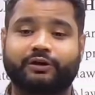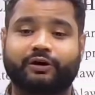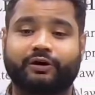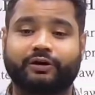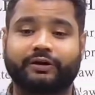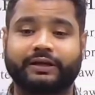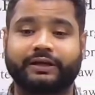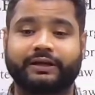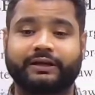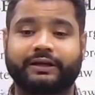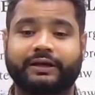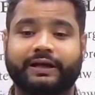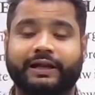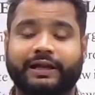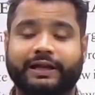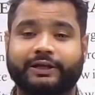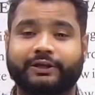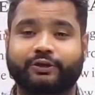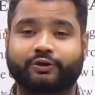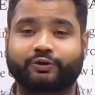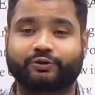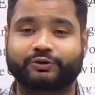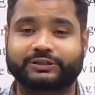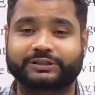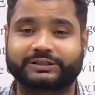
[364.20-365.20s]
in
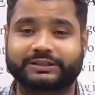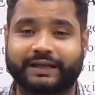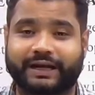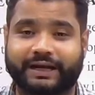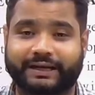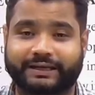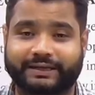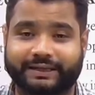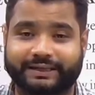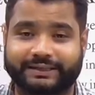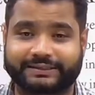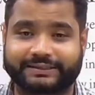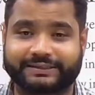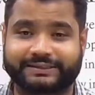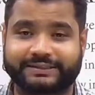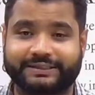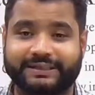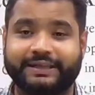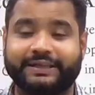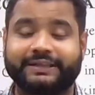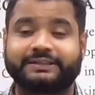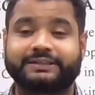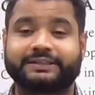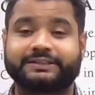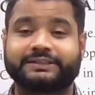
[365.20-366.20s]
electrostatics.
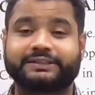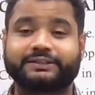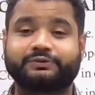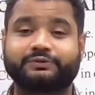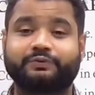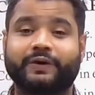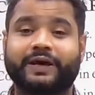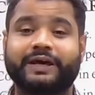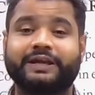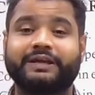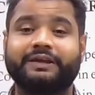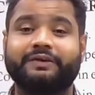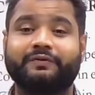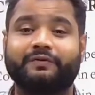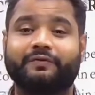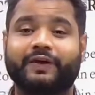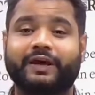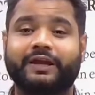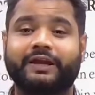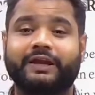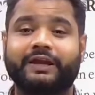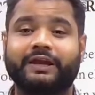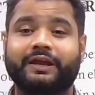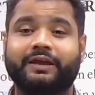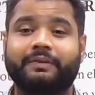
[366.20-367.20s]
This is very,
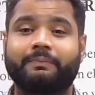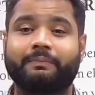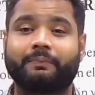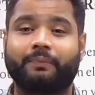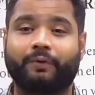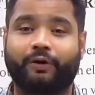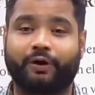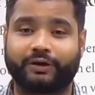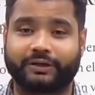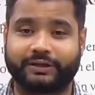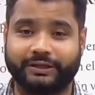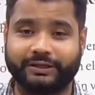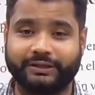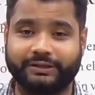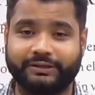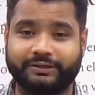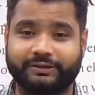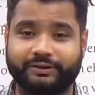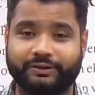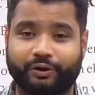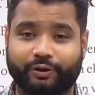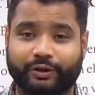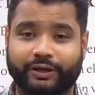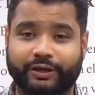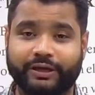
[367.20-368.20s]
very important.
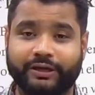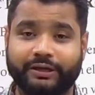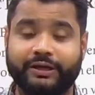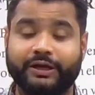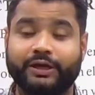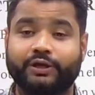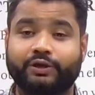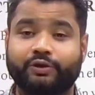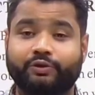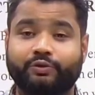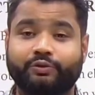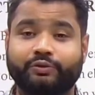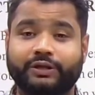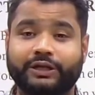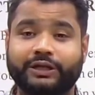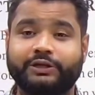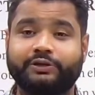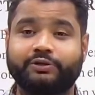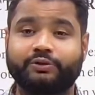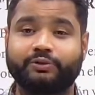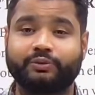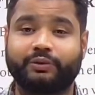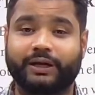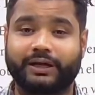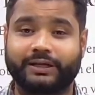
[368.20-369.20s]
Okay, you need
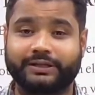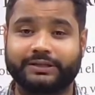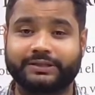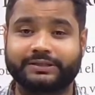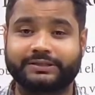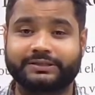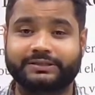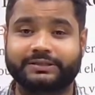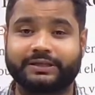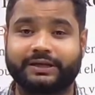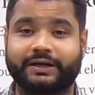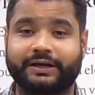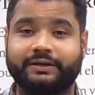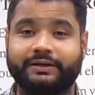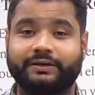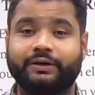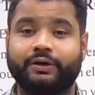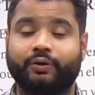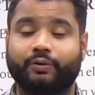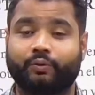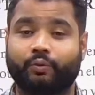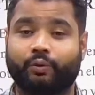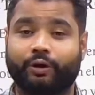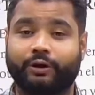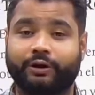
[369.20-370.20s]
to understand
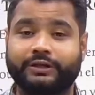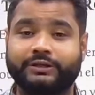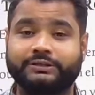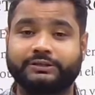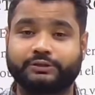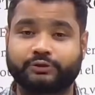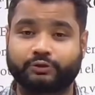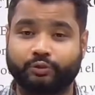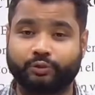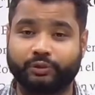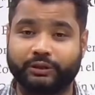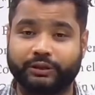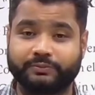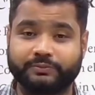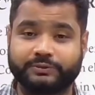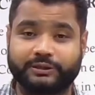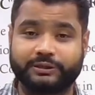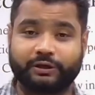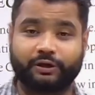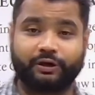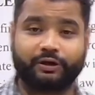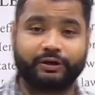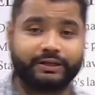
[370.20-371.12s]
what is Coulomb's law in